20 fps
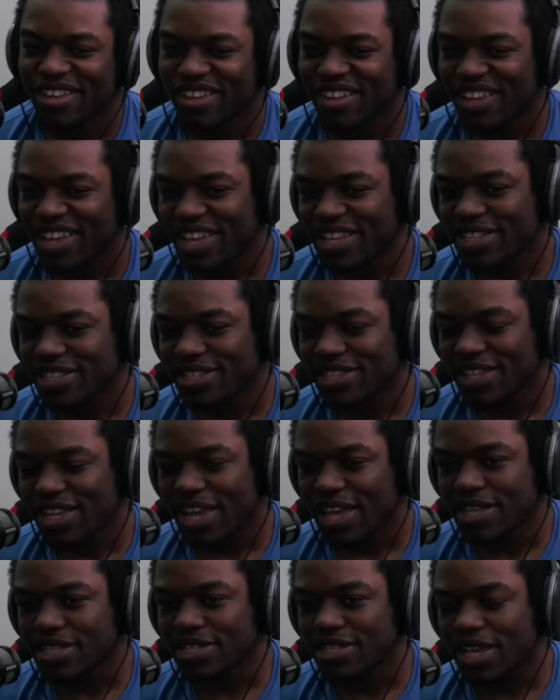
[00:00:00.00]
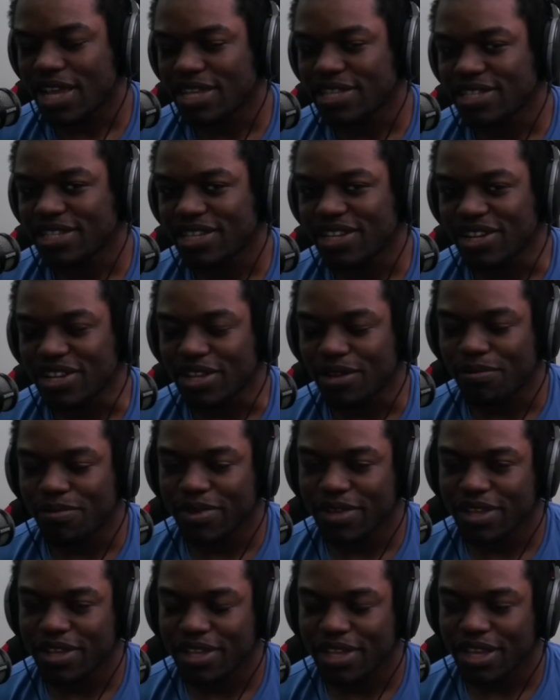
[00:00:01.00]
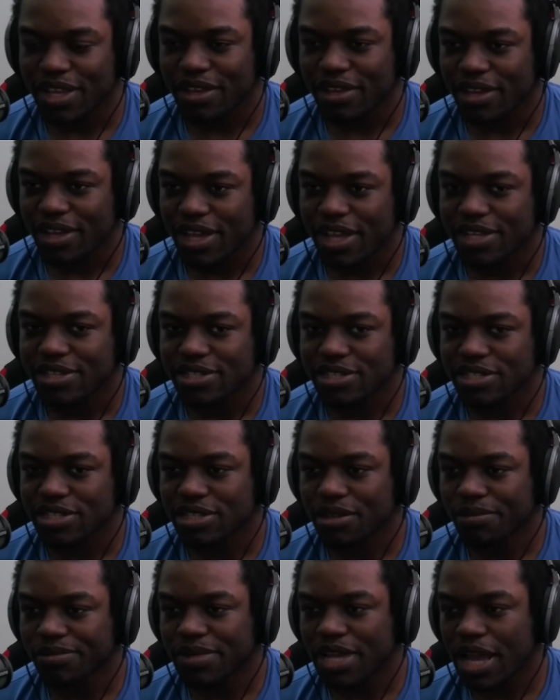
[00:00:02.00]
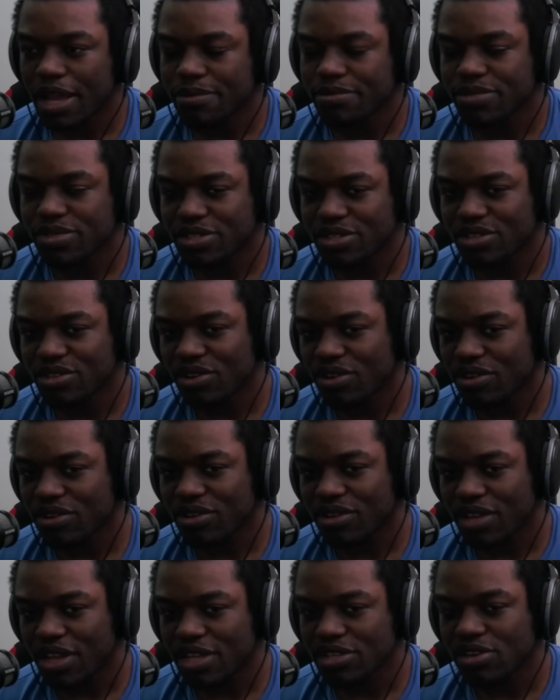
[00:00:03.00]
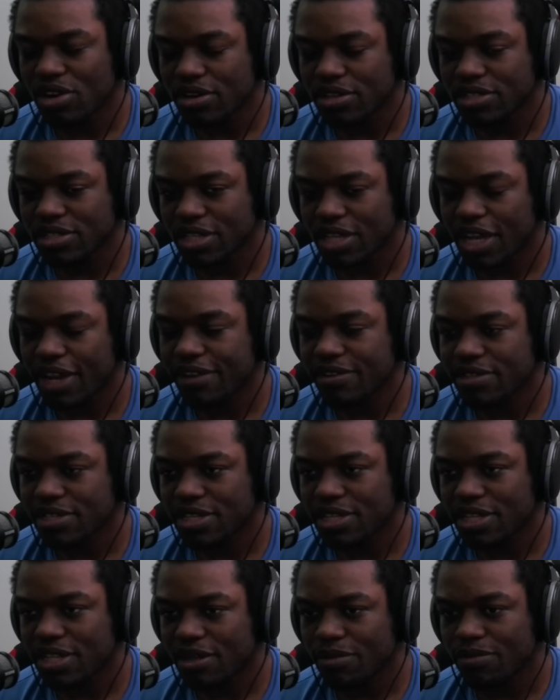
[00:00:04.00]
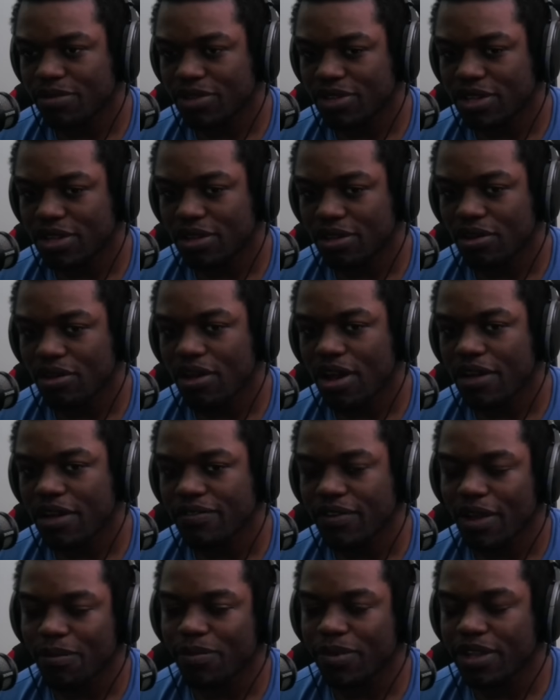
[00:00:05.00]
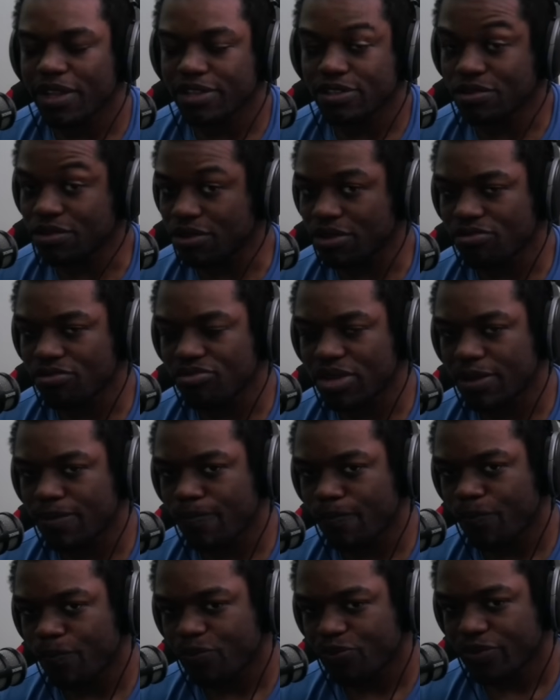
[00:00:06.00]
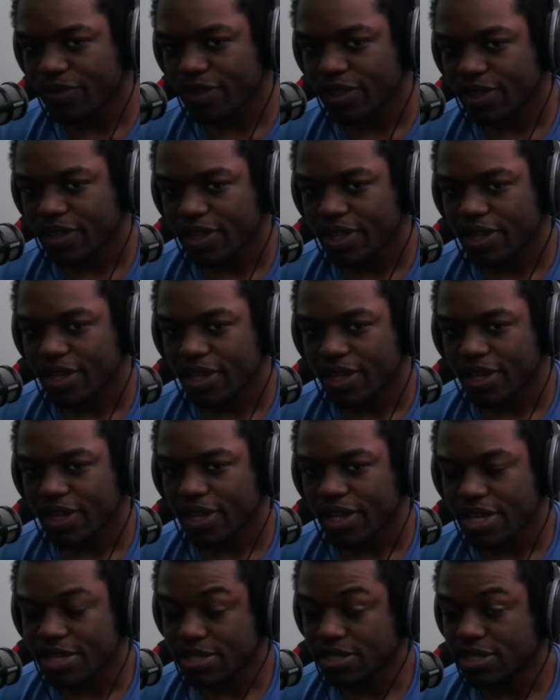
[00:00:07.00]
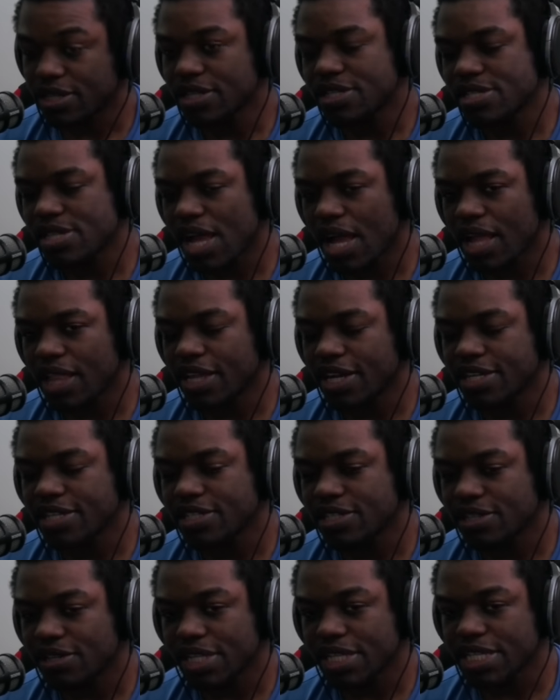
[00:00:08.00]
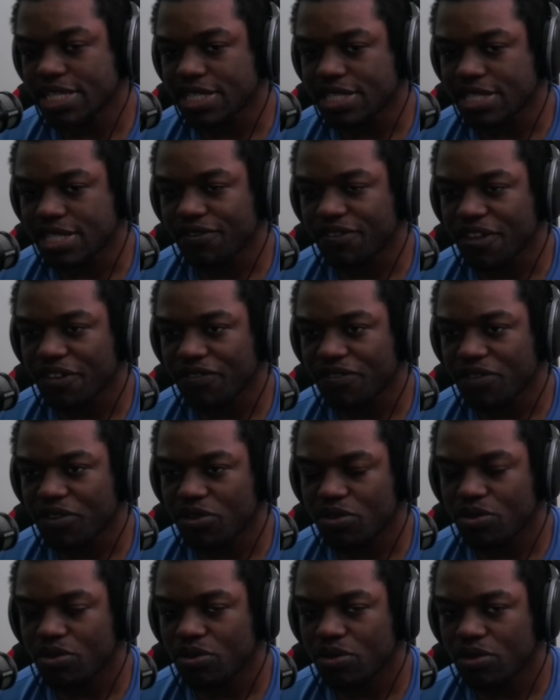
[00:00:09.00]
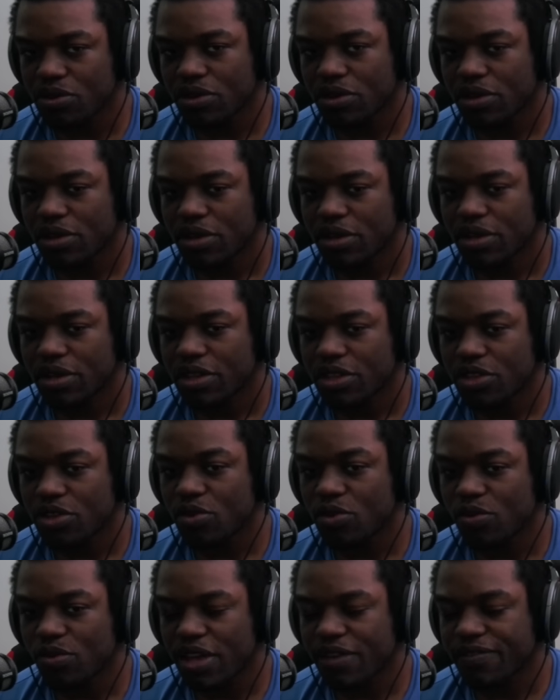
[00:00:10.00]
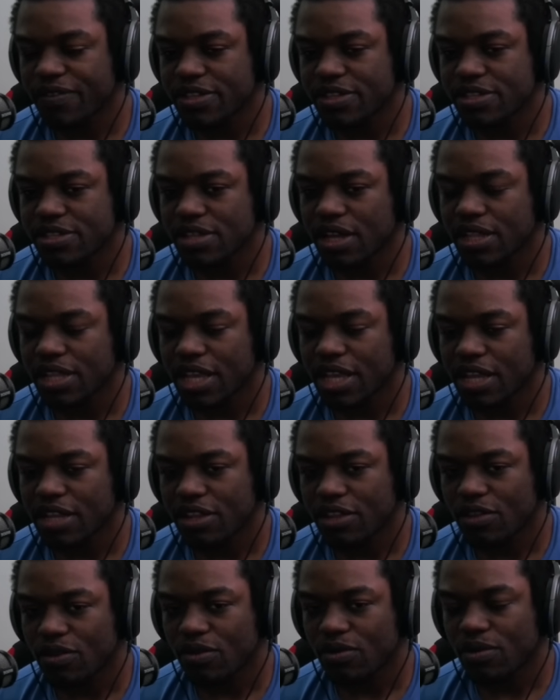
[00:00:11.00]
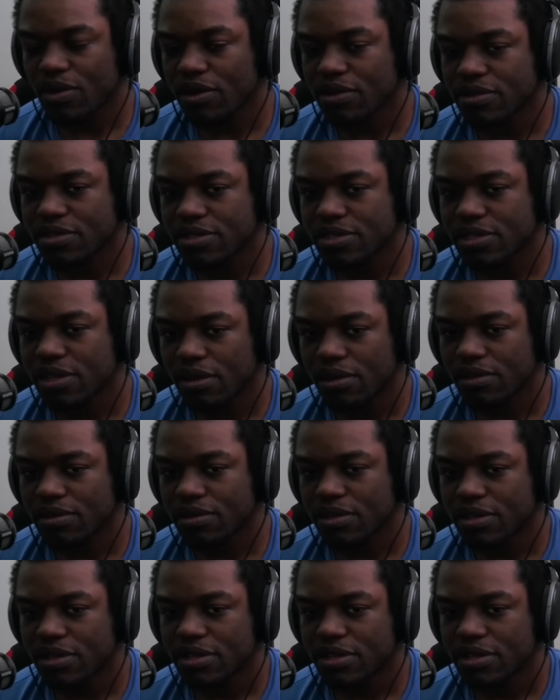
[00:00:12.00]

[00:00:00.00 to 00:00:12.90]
it's it's it's a good ability. It's just sometimes you know it's hard to guarantee the ability to go off, right? But a two three is a good stat line, so at least even if you you whiff, it's not the end of the world. So.